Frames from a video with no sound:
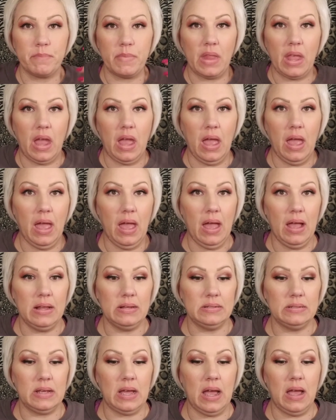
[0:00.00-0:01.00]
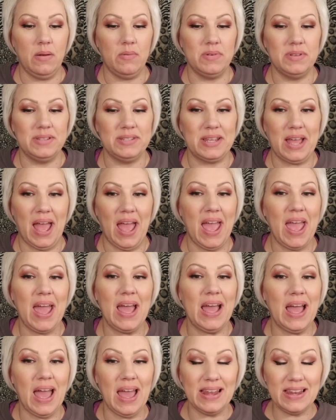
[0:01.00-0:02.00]
And I
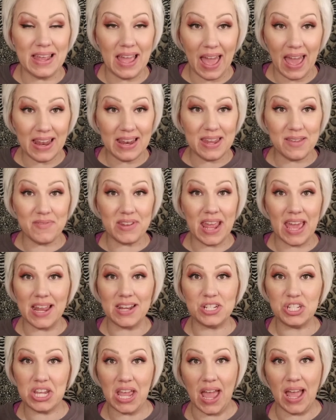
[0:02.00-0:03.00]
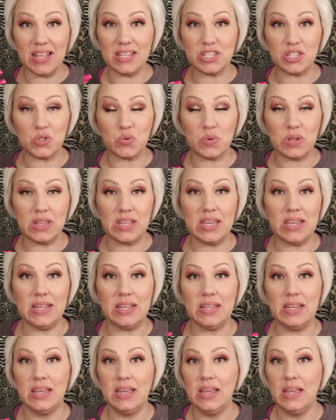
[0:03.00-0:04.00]
hadn't even had a chance to really
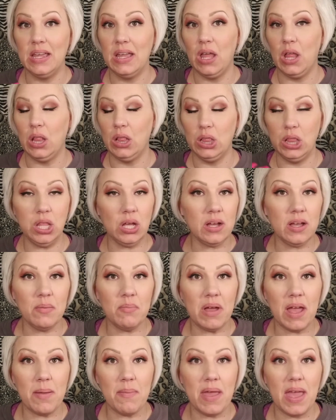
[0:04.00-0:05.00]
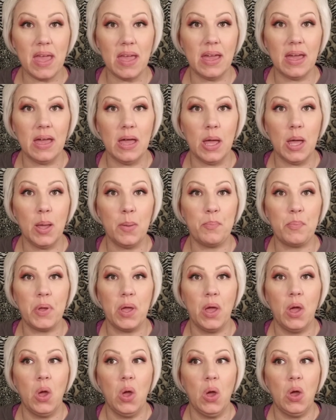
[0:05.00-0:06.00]
look at my makeup,
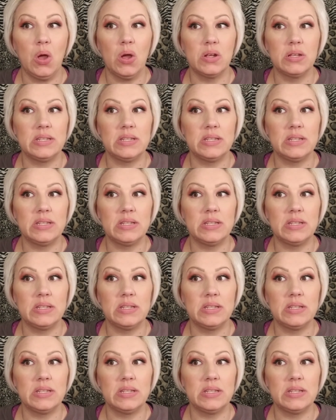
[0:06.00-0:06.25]
to